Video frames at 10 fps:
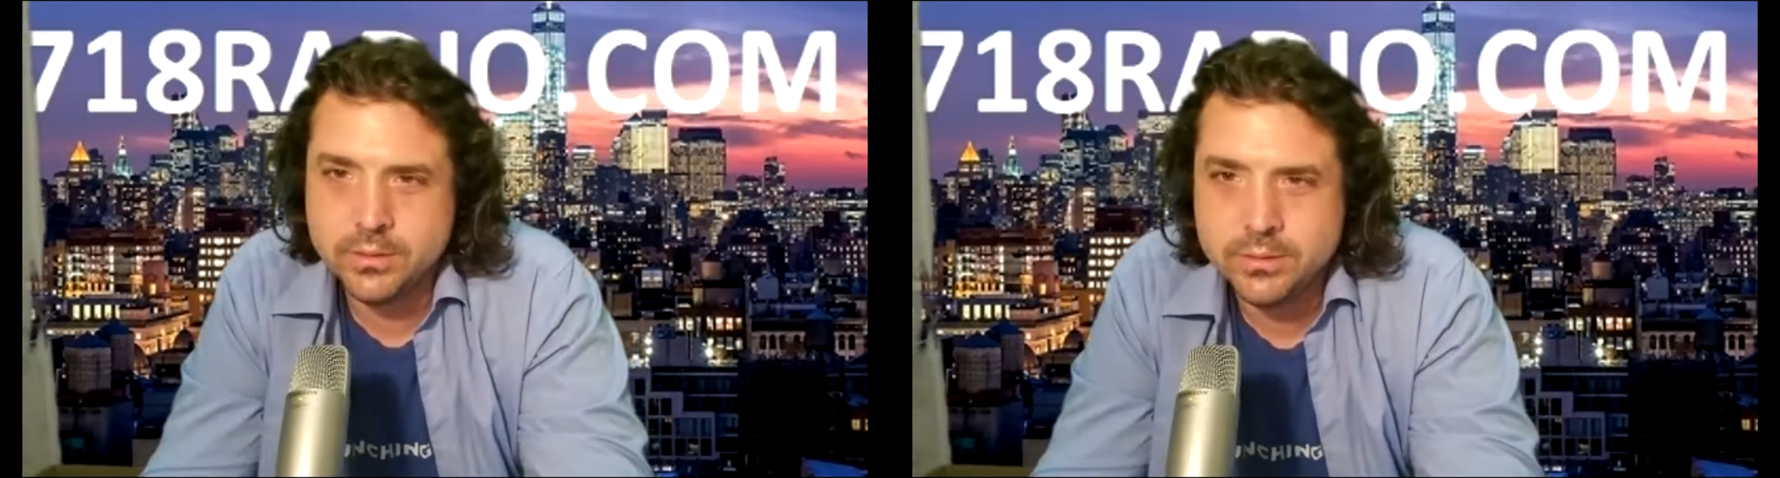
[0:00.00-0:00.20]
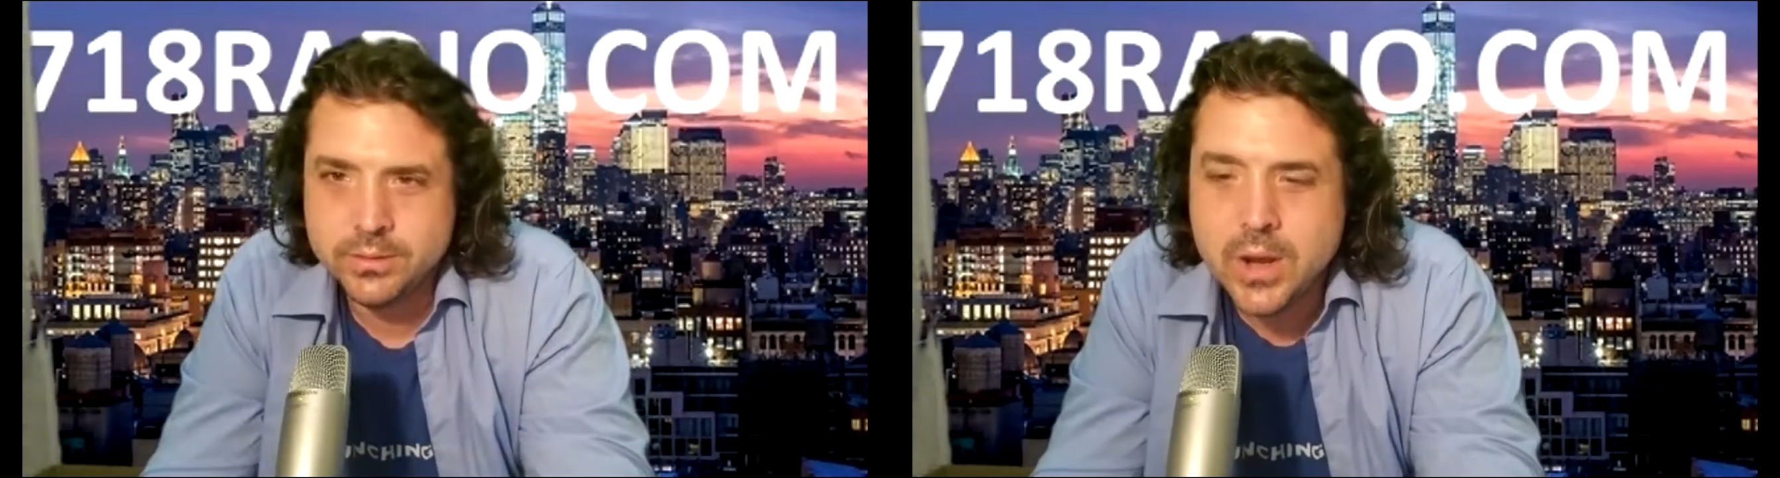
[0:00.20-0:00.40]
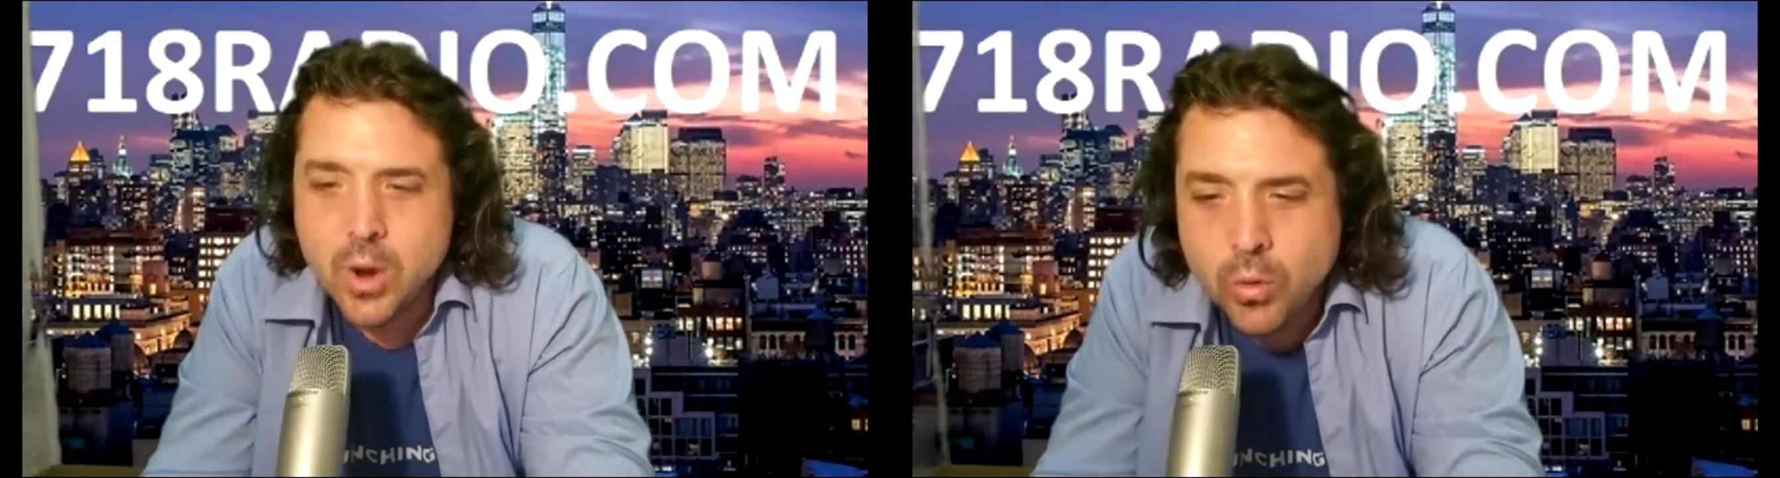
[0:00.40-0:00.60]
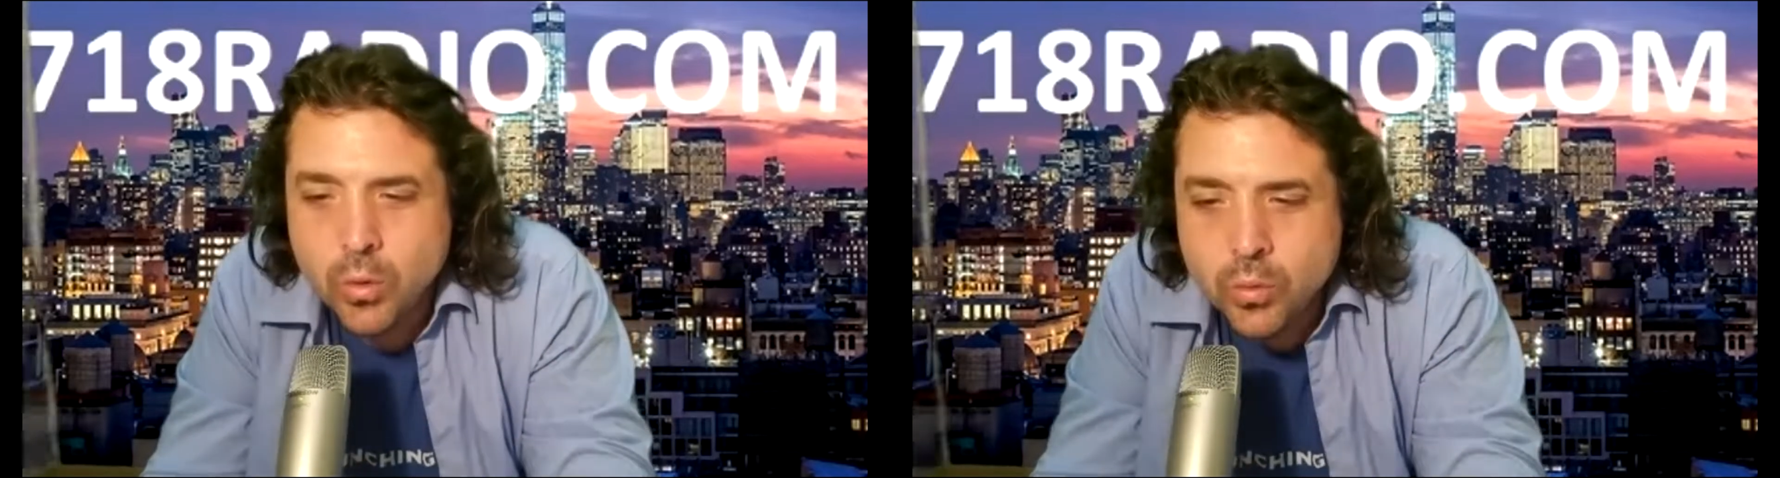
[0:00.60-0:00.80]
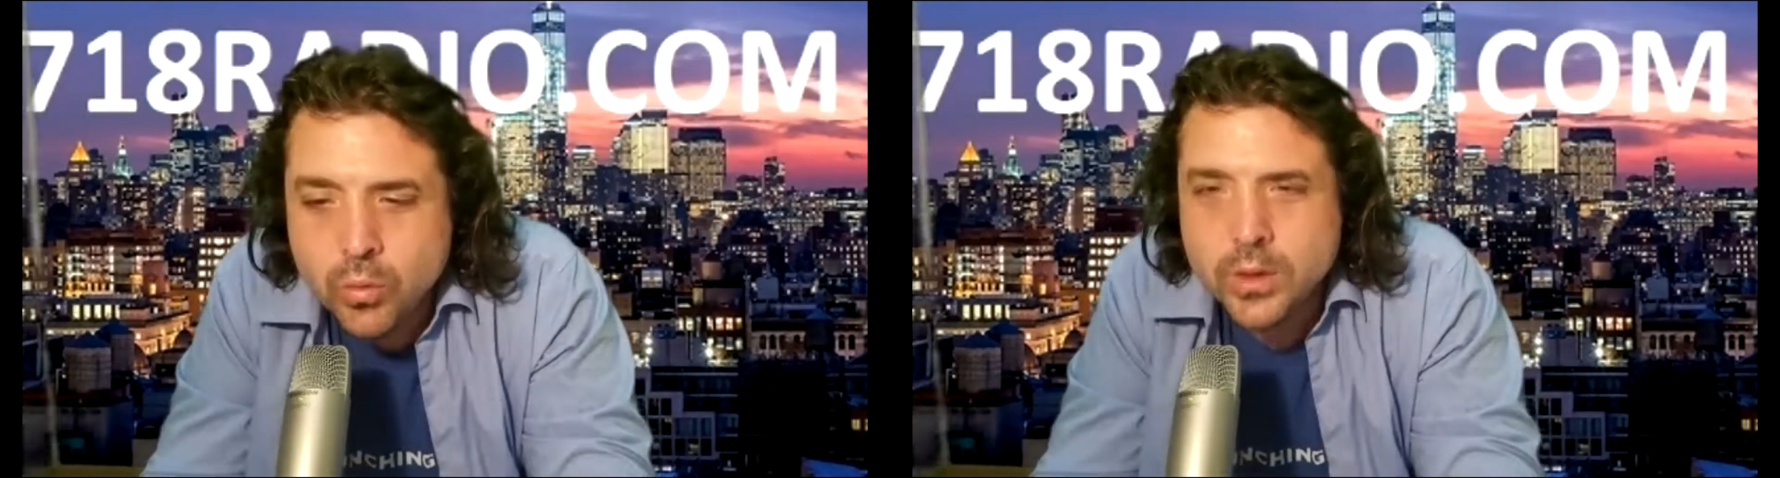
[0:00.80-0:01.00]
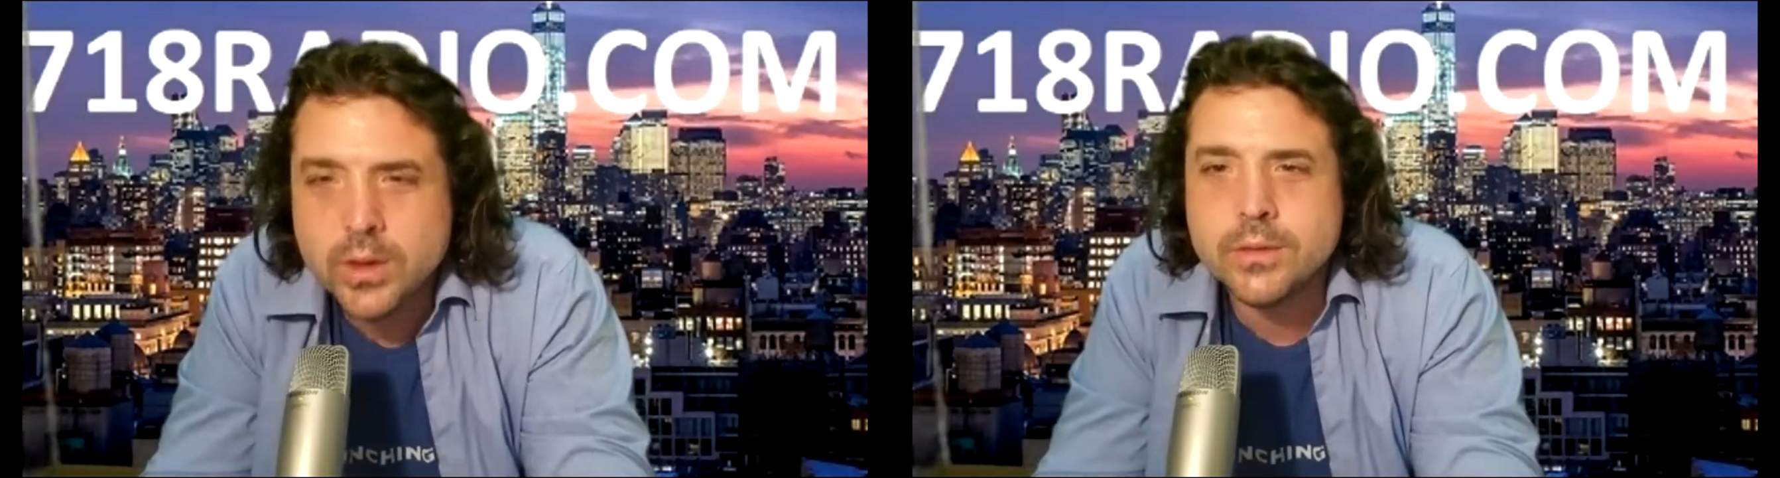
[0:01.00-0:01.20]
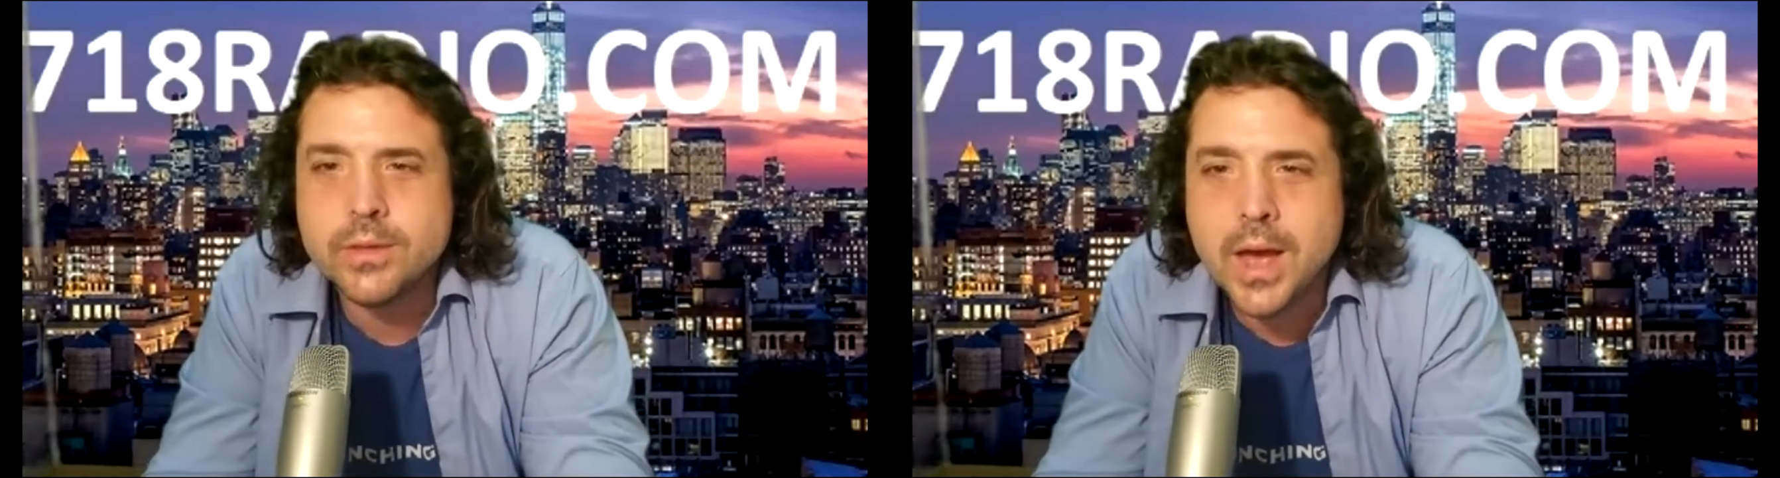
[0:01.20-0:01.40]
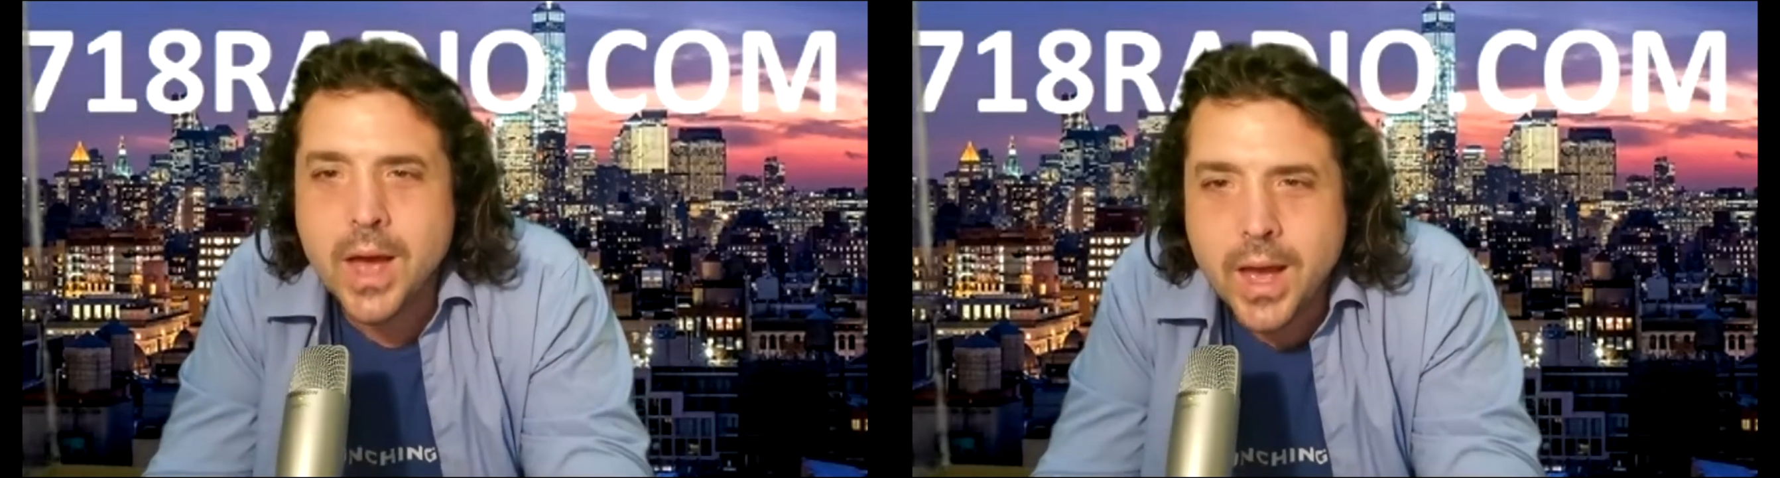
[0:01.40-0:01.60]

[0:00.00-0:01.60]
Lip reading: They own the